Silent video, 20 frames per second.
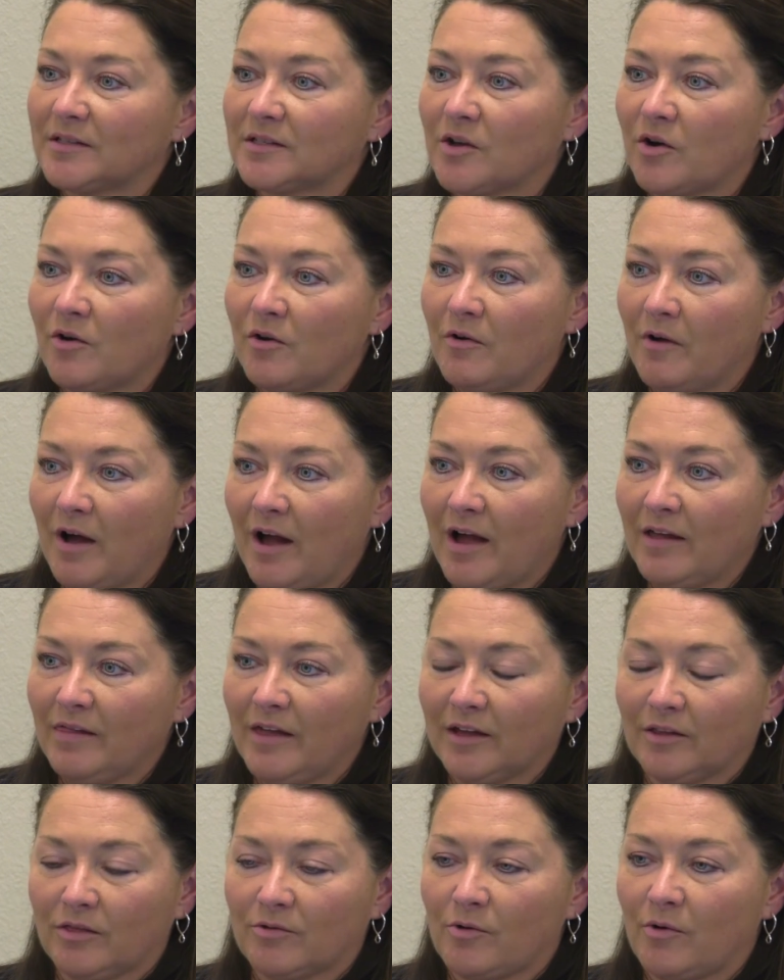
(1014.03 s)
So I
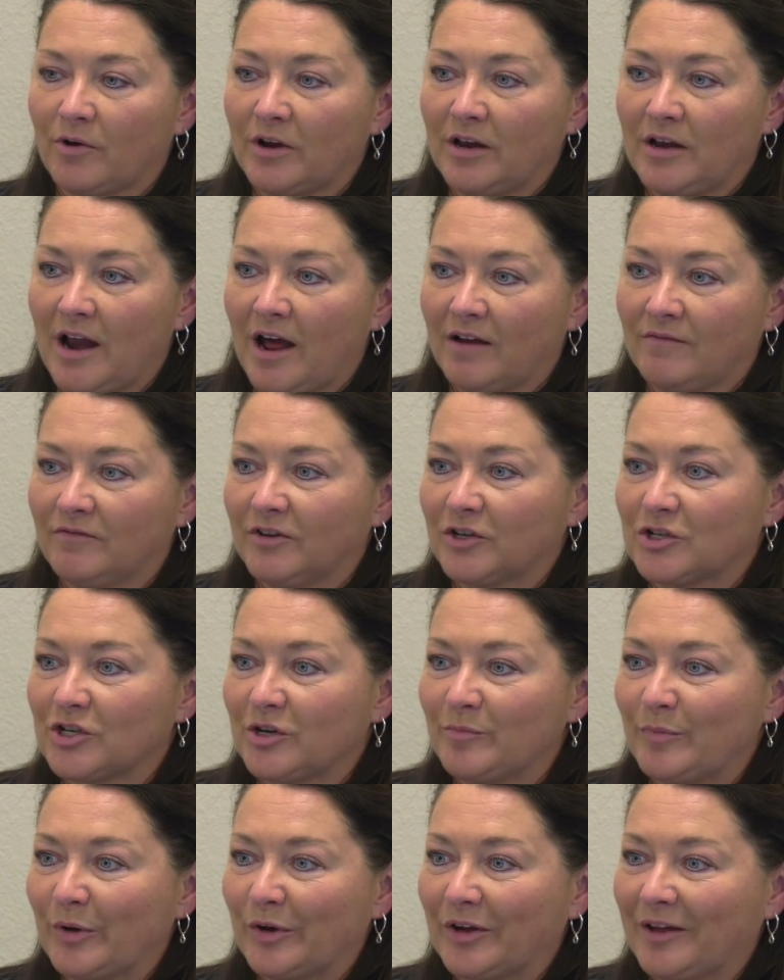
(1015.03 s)
like throwing a
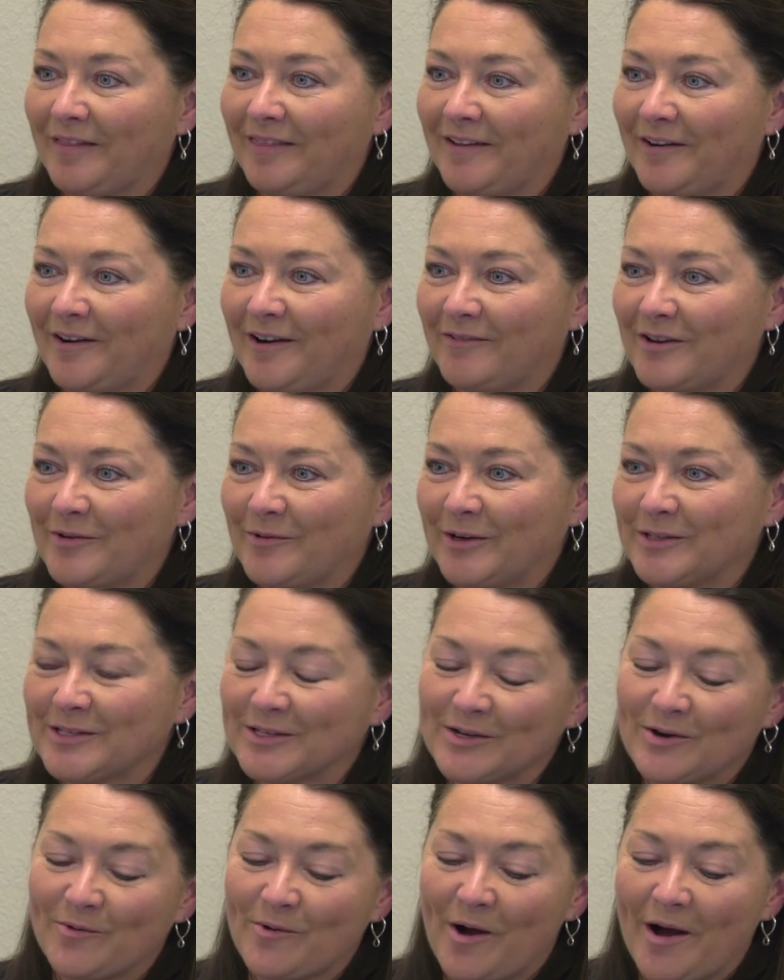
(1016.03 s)
nonfiction book in there every
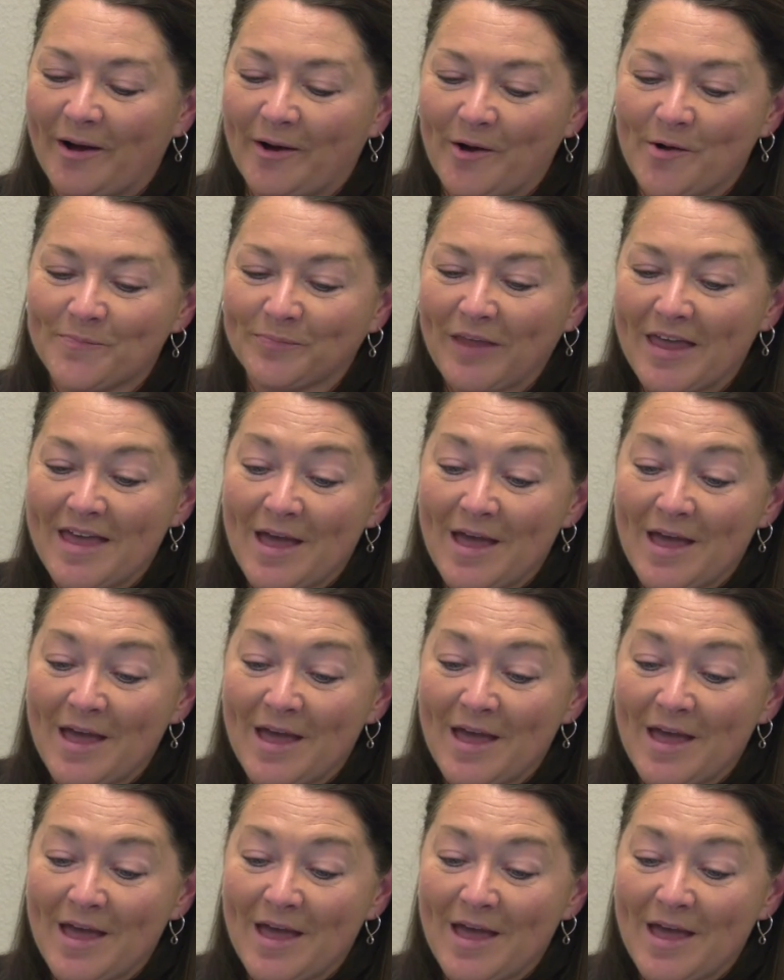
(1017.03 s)
once in a while.